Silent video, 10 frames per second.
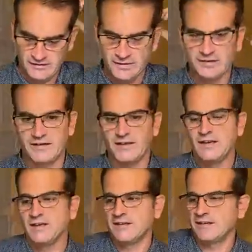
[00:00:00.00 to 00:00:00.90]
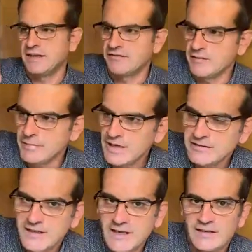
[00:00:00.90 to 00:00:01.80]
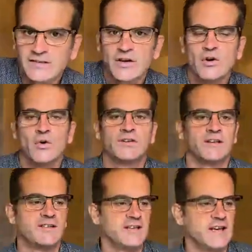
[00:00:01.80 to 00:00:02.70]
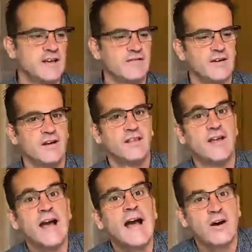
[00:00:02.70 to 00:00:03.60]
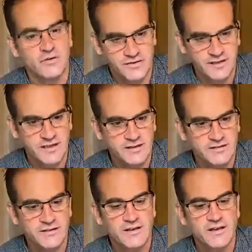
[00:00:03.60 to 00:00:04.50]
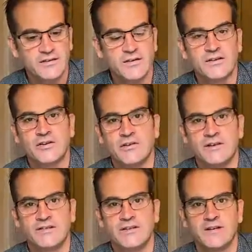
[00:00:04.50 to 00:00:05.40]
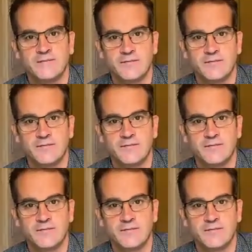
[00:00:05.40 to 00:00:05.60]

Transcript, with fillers: so does he does he give the bus keys or does he give the house keys to the tourist?